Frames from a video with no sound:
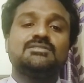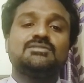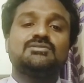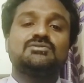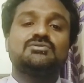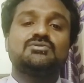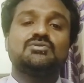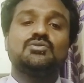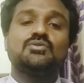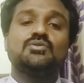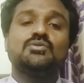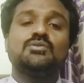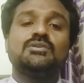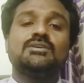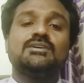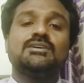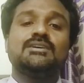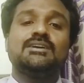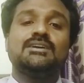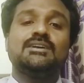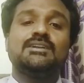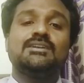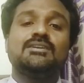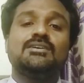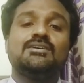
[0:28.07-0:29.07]
So
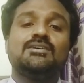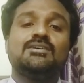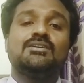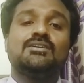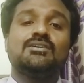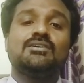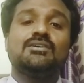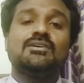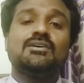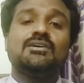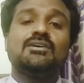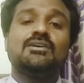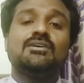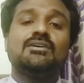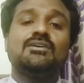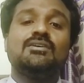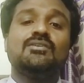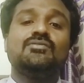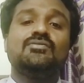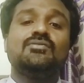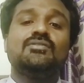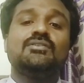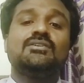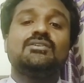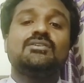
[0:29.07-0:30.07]
in law
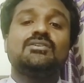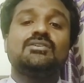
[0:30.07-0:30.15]
of